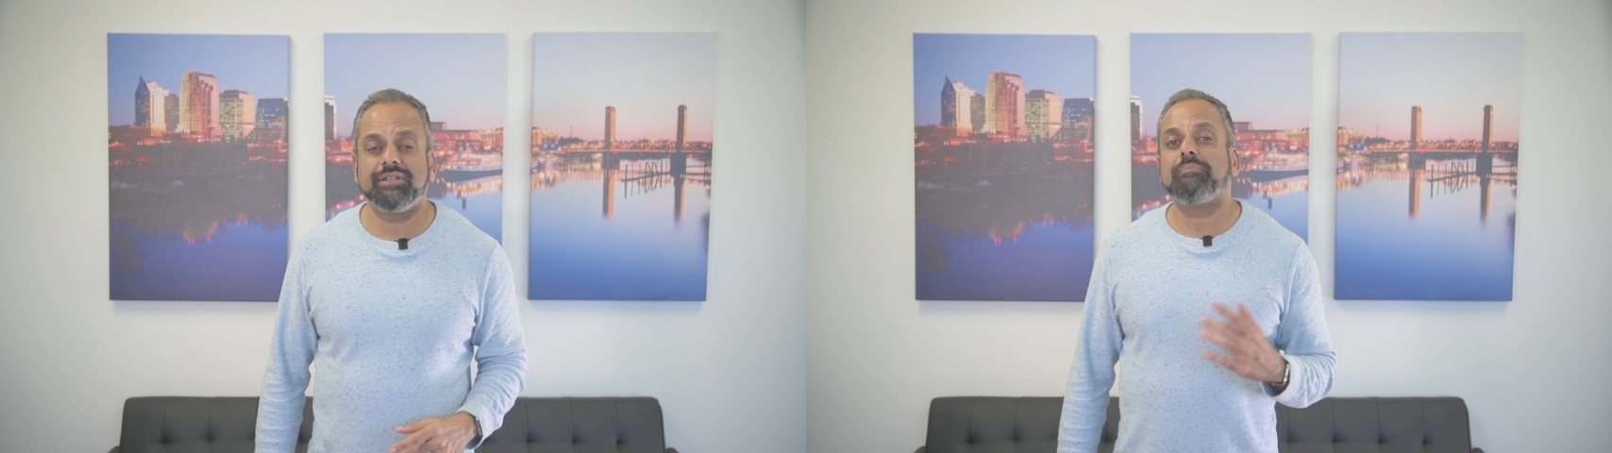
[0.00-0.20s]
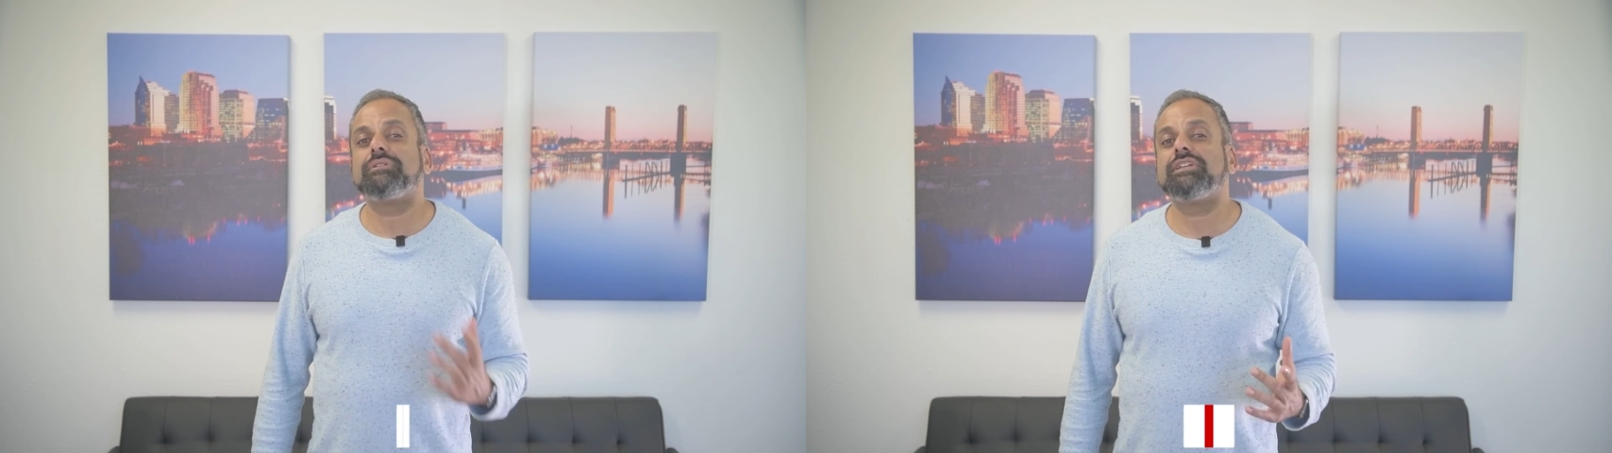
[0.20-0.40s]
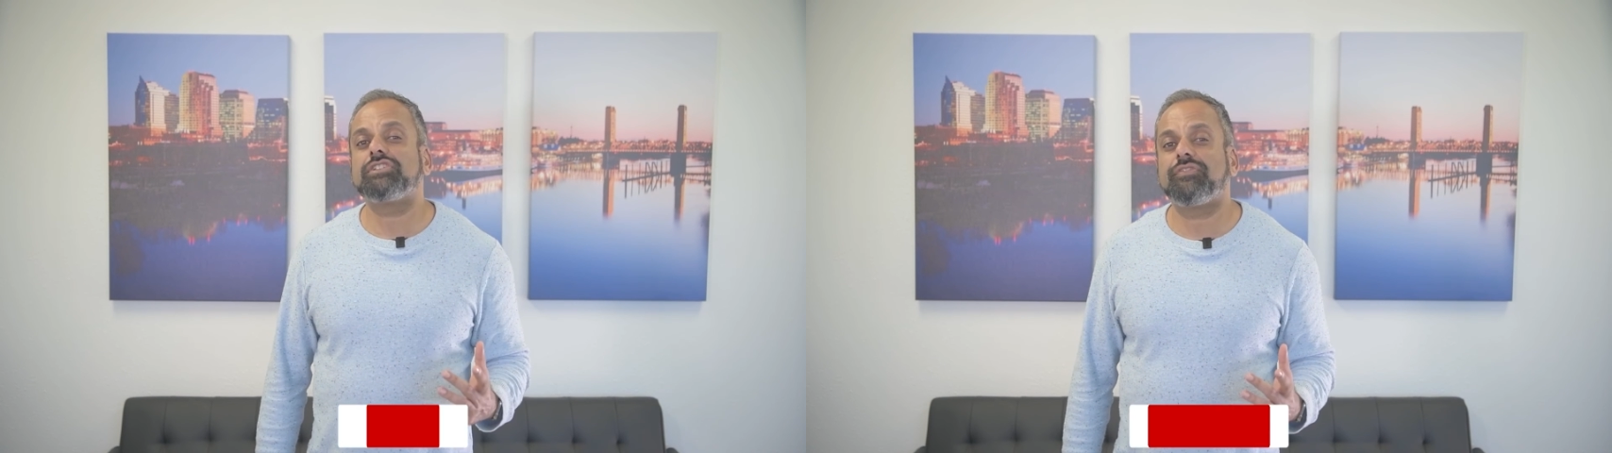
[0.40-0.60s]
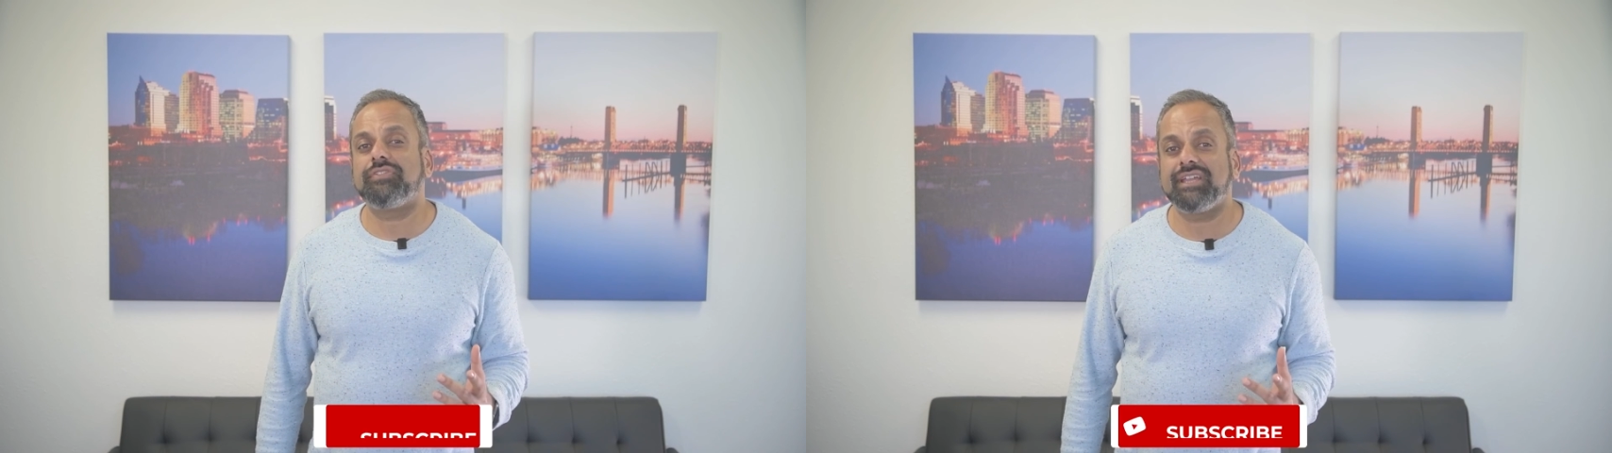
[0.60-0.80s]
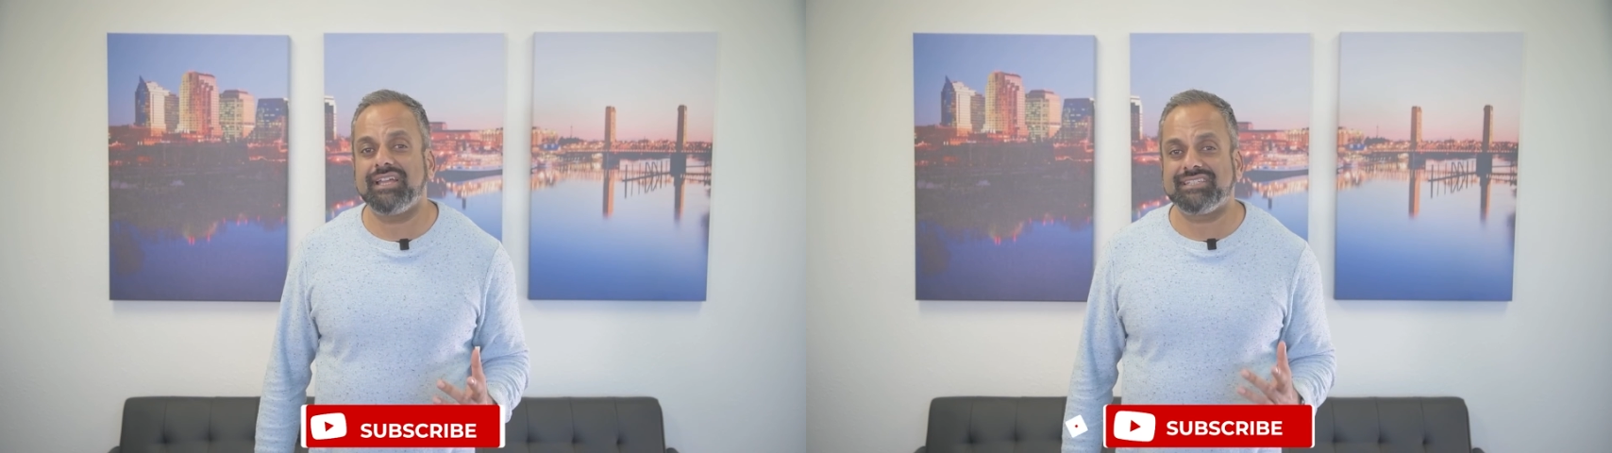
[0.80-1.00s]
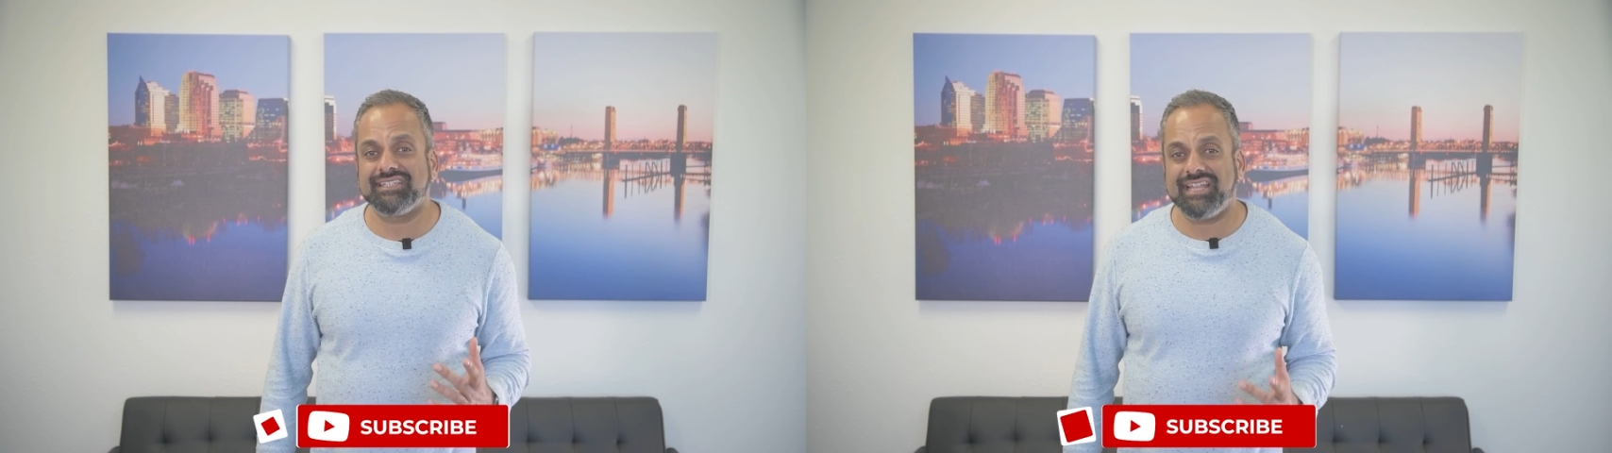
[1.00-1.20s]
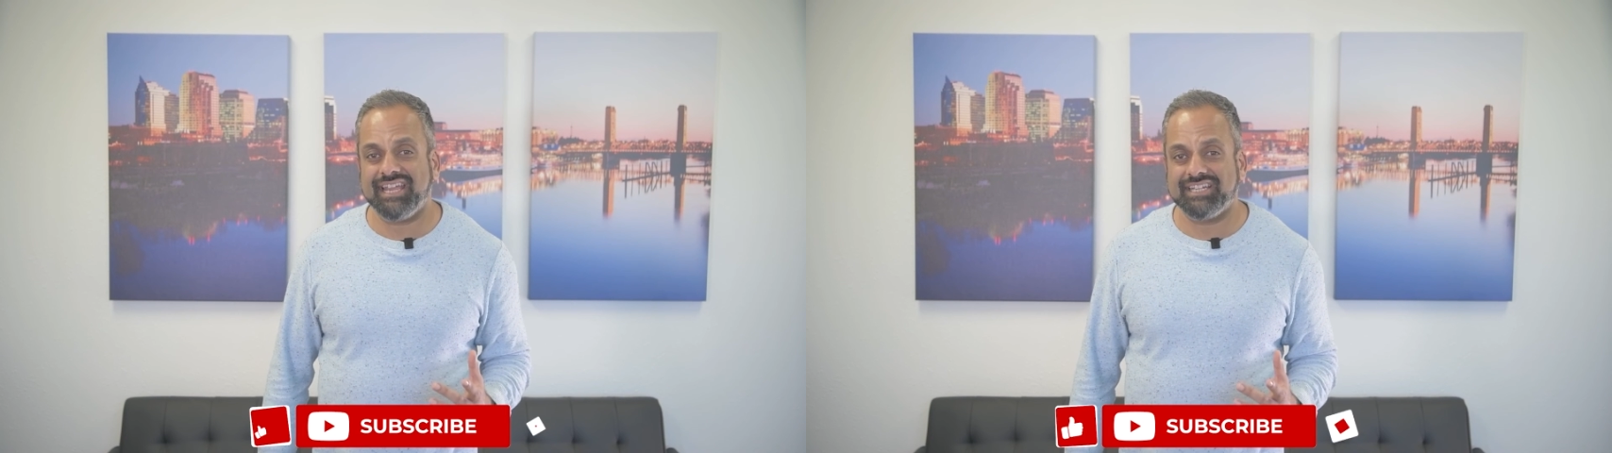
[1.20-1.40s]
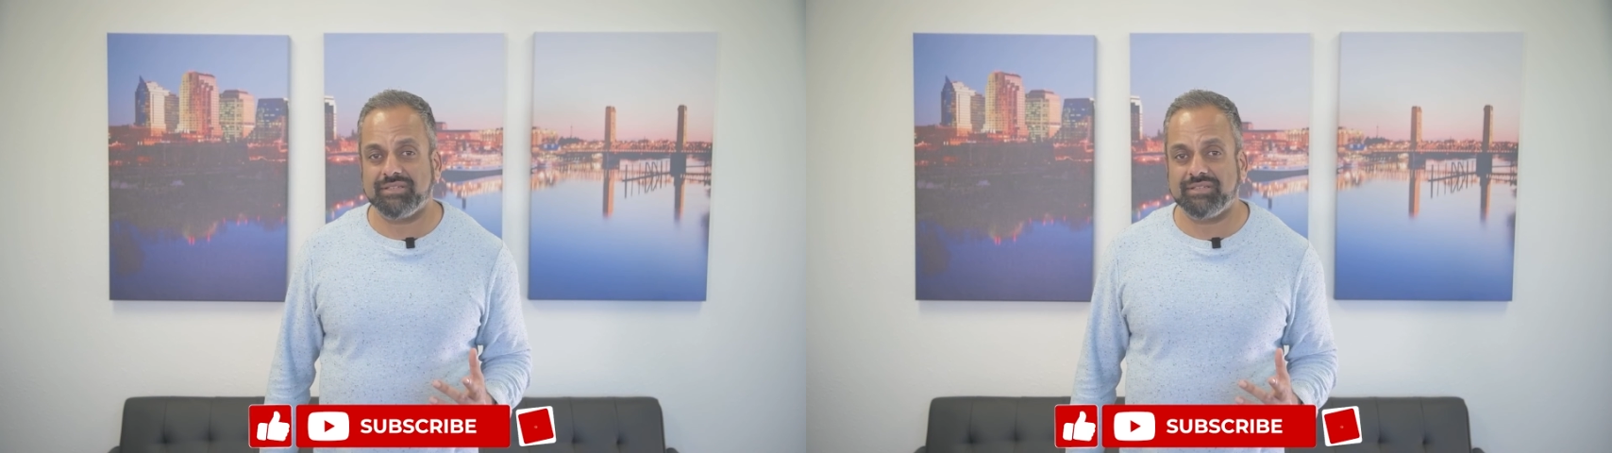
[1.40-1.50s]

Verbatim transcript: Please don't forget to like and